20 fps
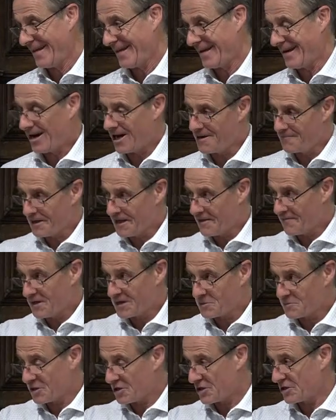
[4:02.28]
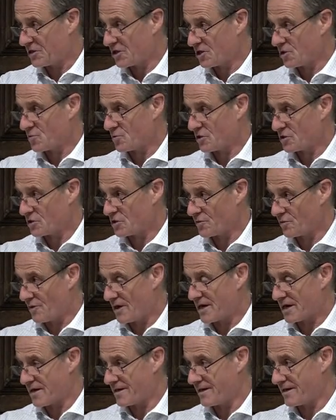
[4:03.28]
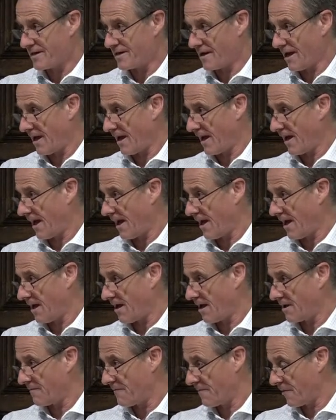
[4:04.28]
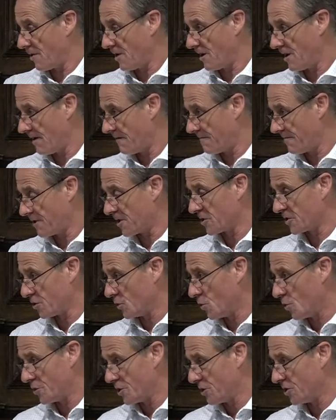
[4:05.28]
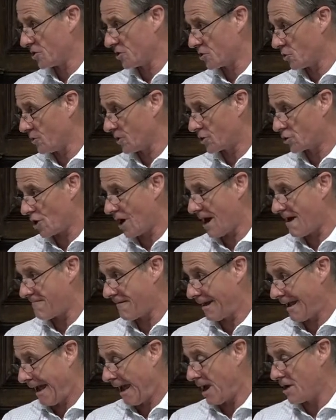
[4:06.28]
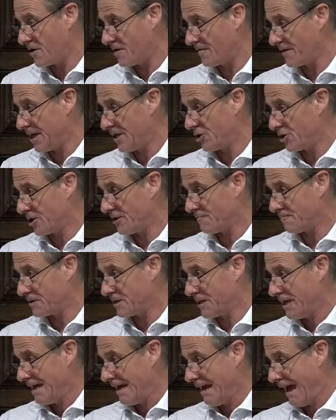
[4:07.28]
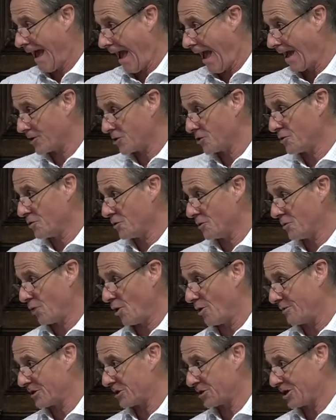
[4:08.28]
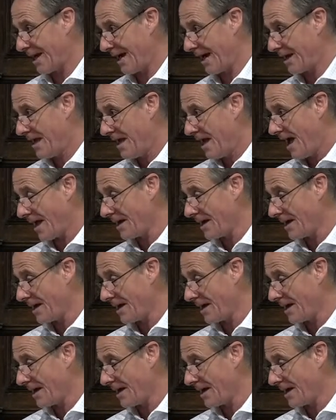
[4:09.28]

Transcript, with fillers: I believe this material was written uh, uh, for a, a first audience who were traveling out of Egypt and to the Promised Land.